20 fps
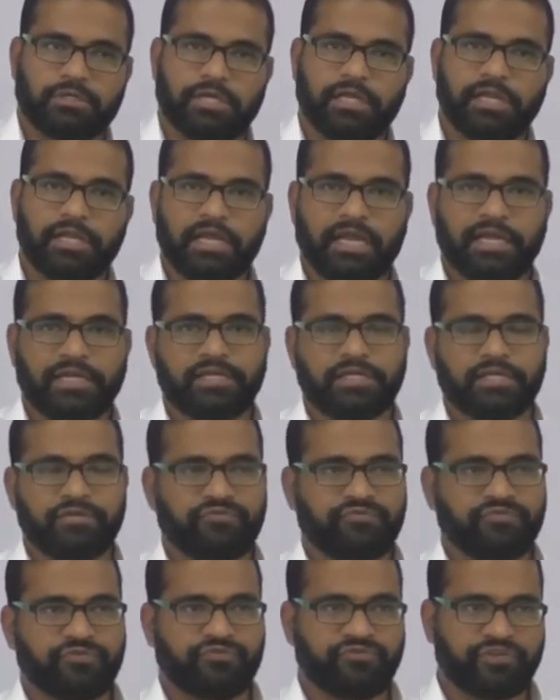in
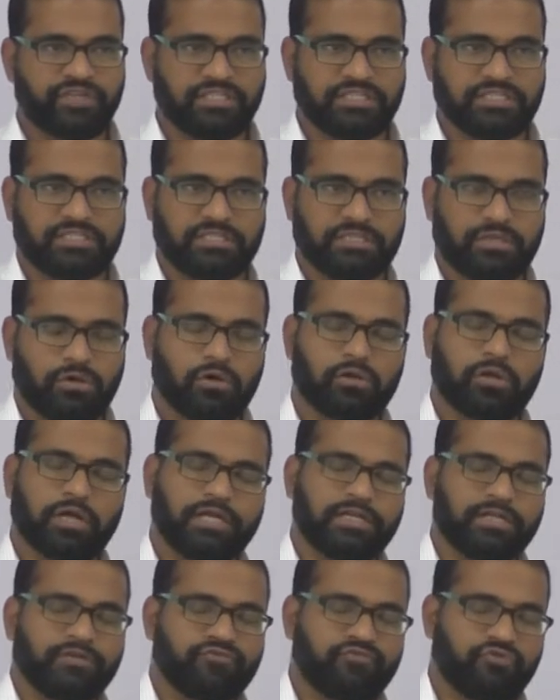1950s or
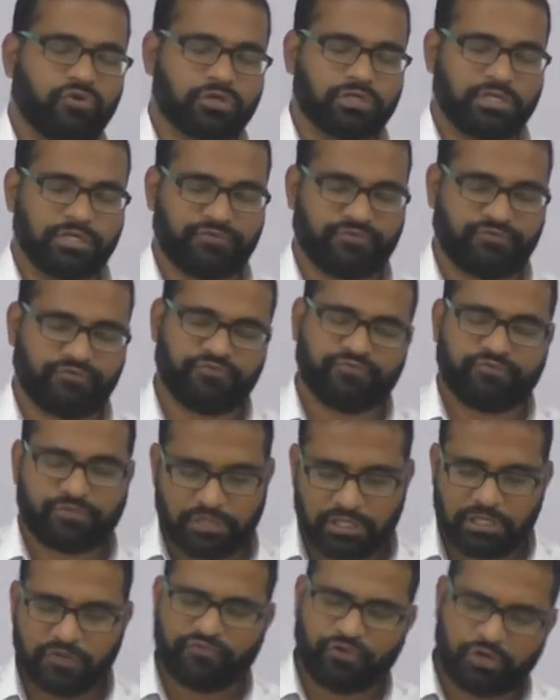1947 uh,